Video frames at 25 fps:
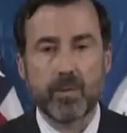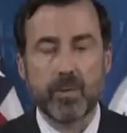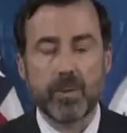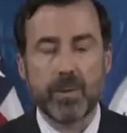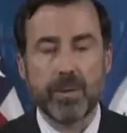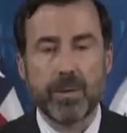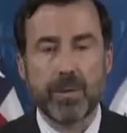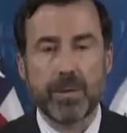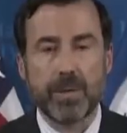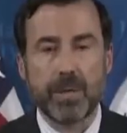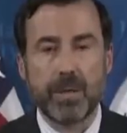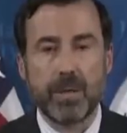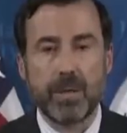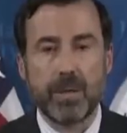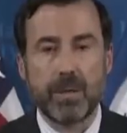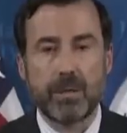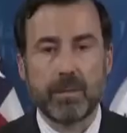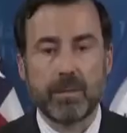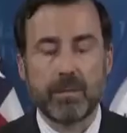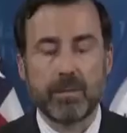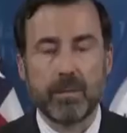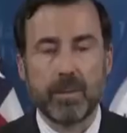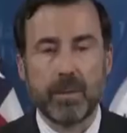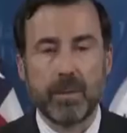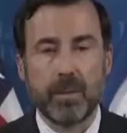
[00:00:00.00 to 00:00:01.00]
We are
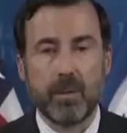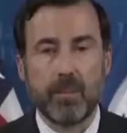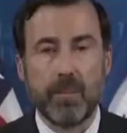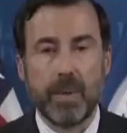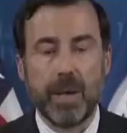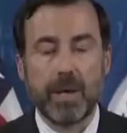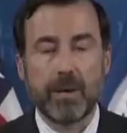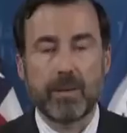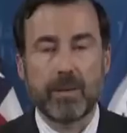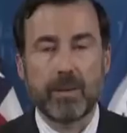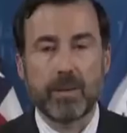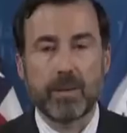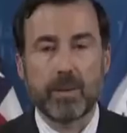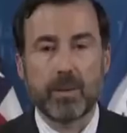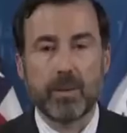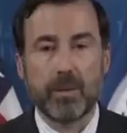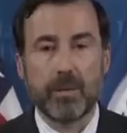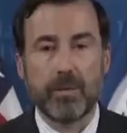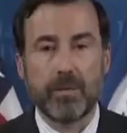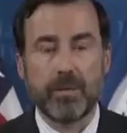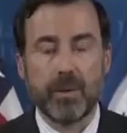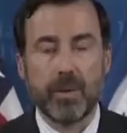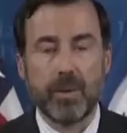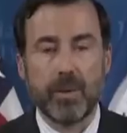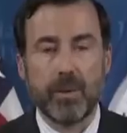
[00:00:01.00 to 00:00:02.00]
seeing, you know, migratory
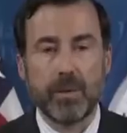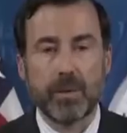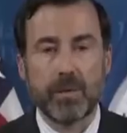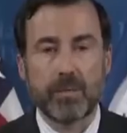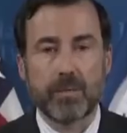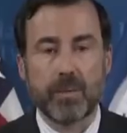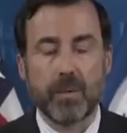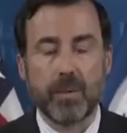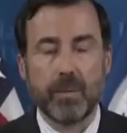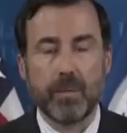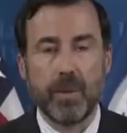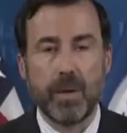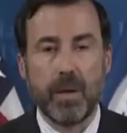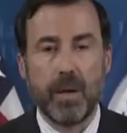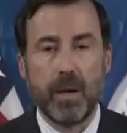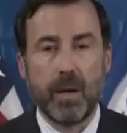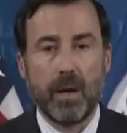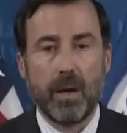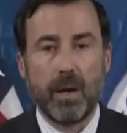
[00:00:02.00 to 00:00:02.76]
flows from